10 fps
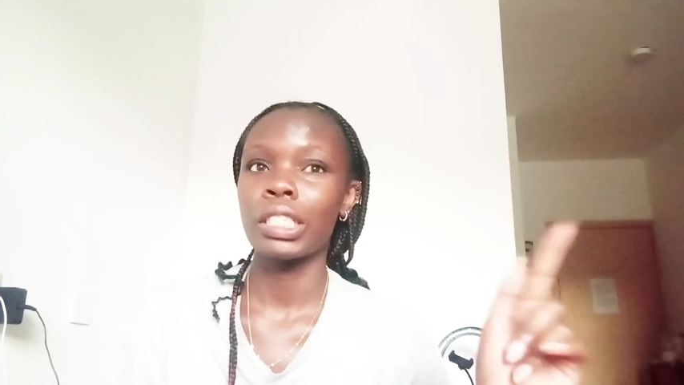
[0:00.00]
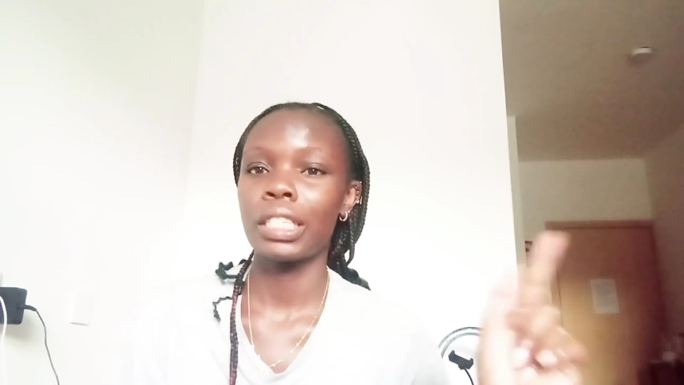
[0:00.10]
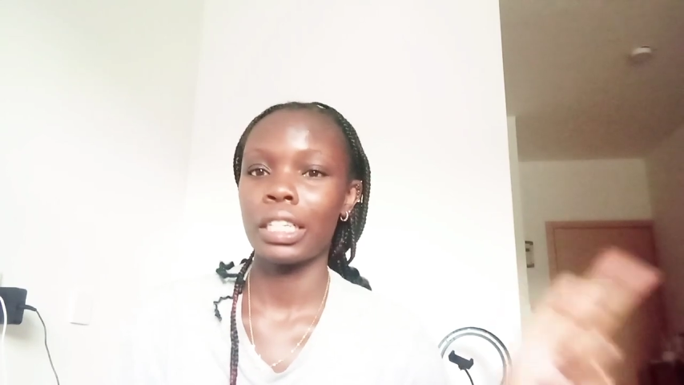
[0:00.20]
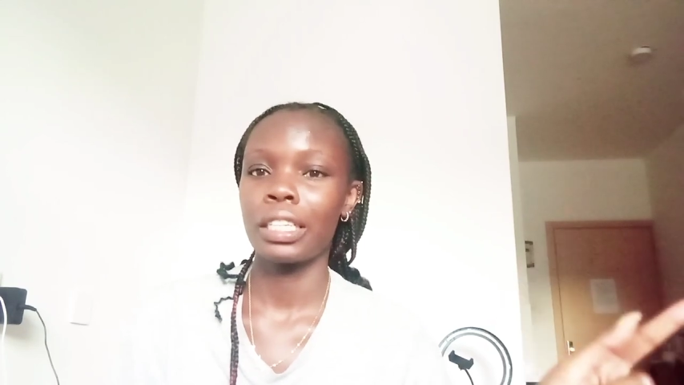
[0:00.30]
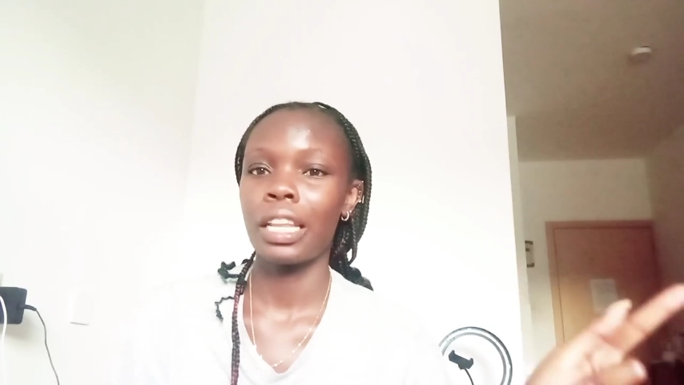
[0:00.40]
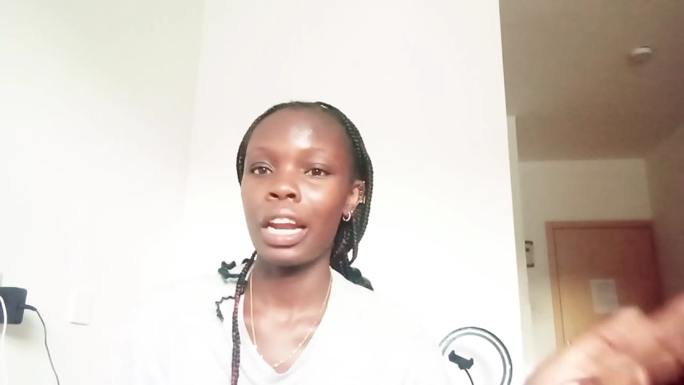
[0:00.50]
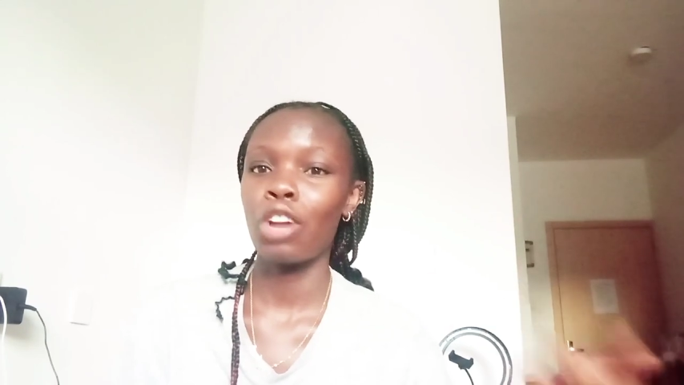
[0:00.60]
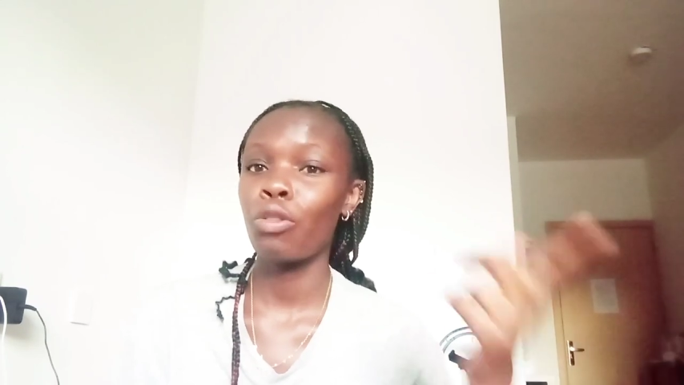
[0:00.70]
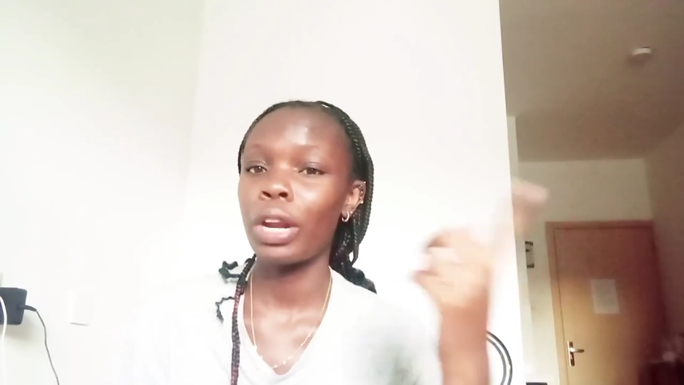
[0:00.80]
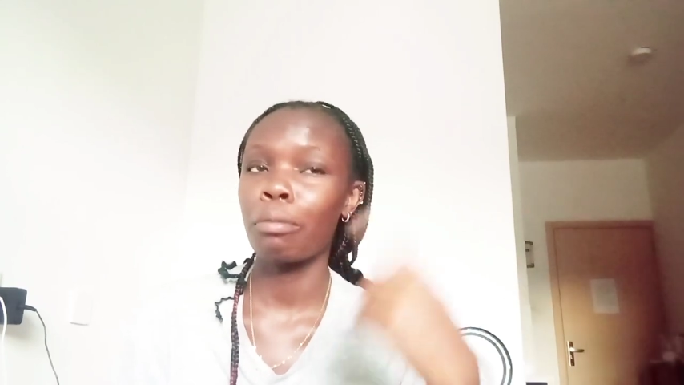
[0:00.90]
attached there.
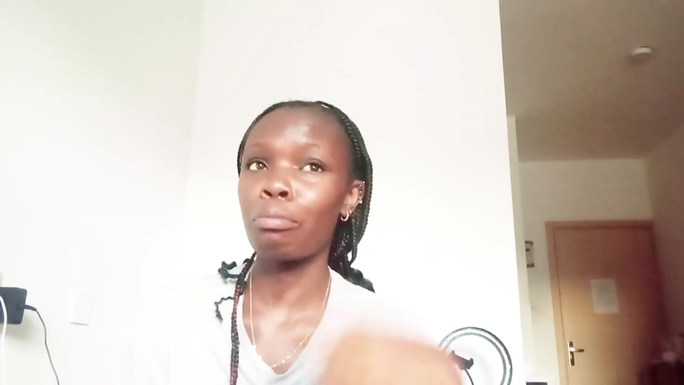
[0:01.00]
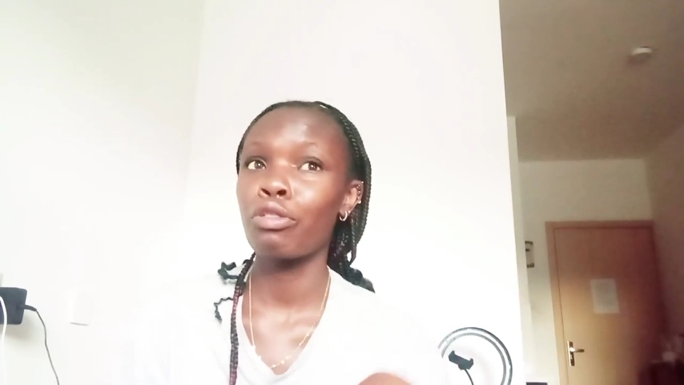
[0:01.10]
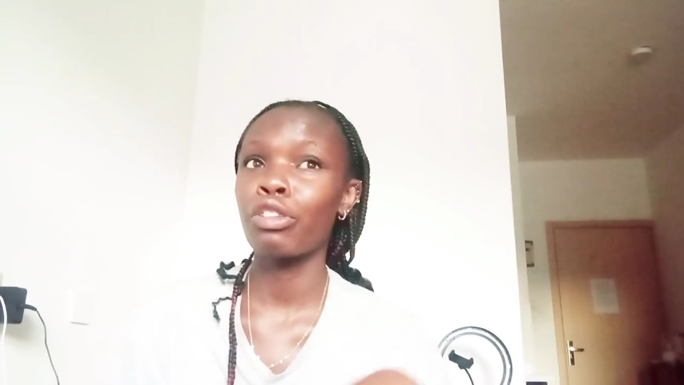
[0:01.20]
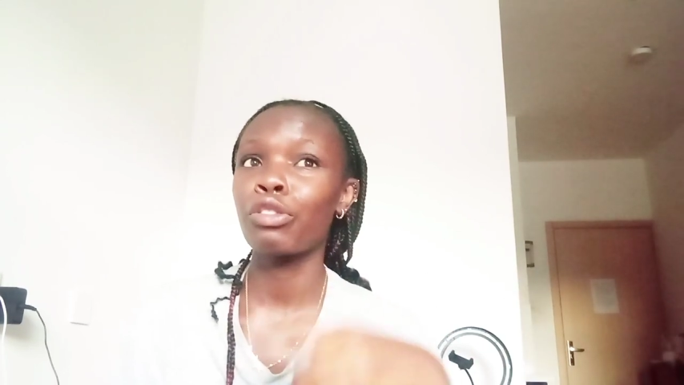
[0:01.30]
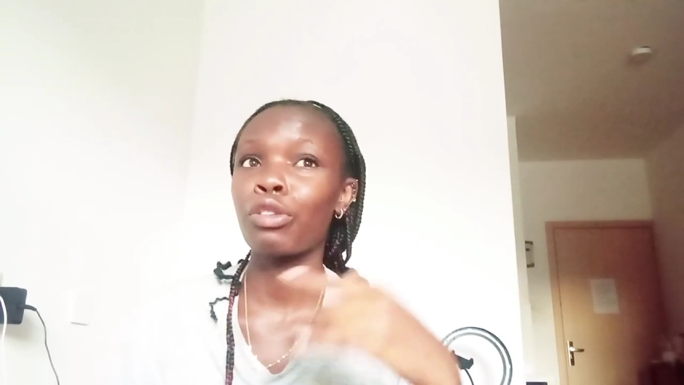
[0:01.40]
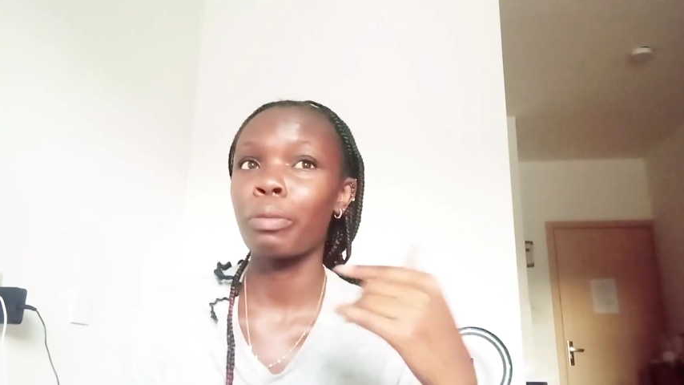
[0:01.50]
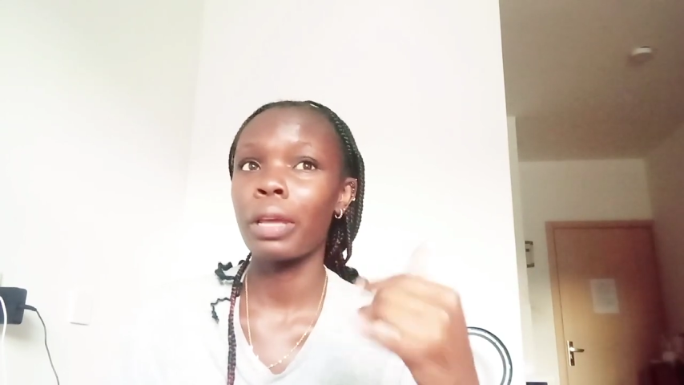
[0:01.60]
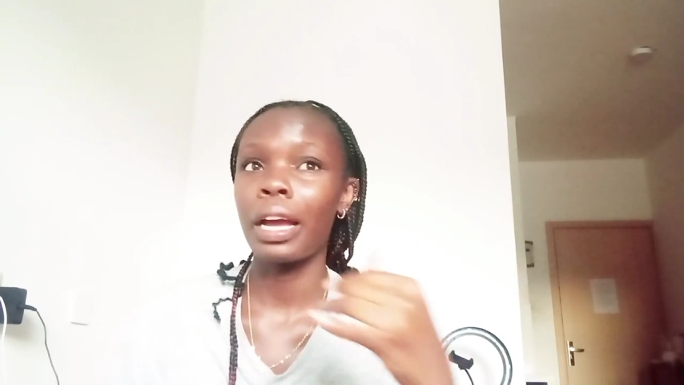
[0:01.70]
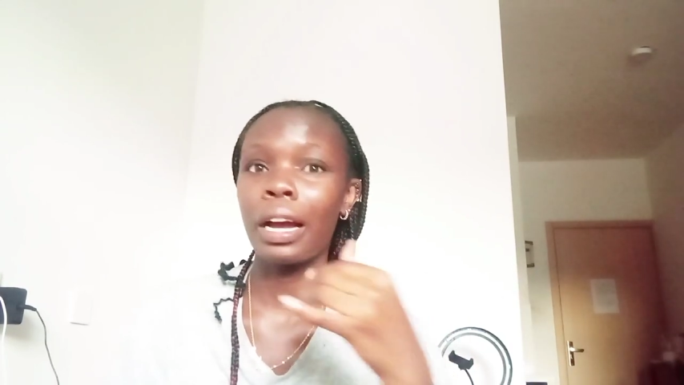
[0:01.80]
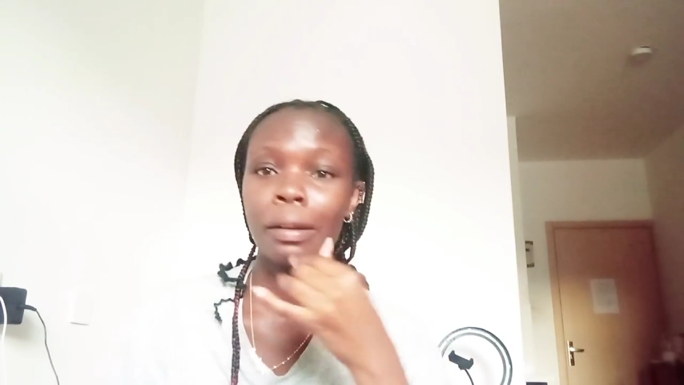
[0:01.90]
Now when I'm moving from
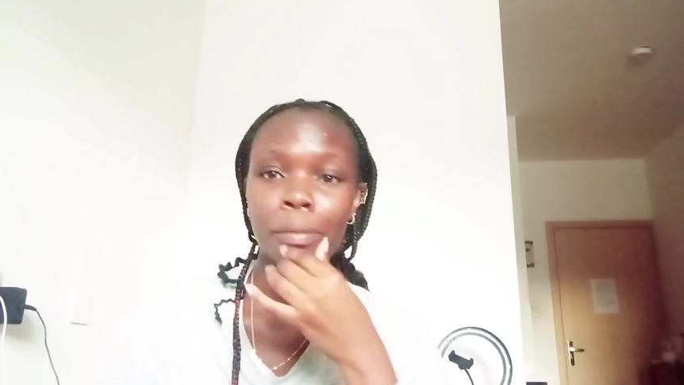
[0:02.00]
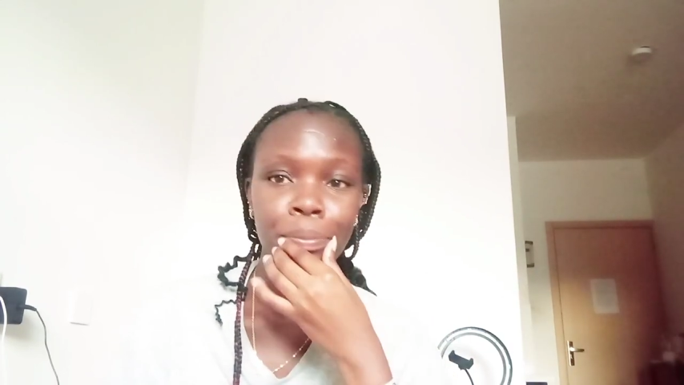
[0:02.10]
here,